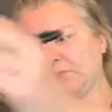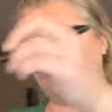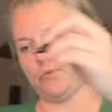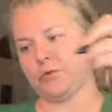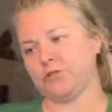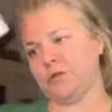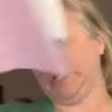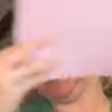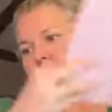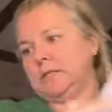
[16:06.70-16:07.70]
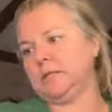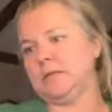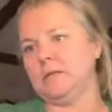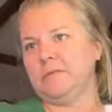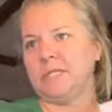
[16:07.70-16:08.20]
for the retreat.
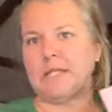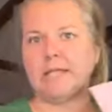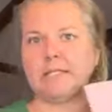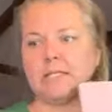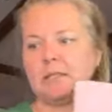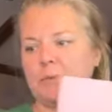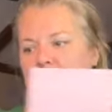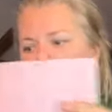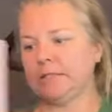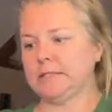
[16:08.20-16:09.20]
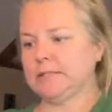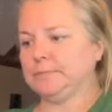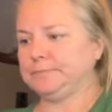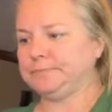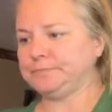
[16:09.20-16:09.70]
The dates and the place.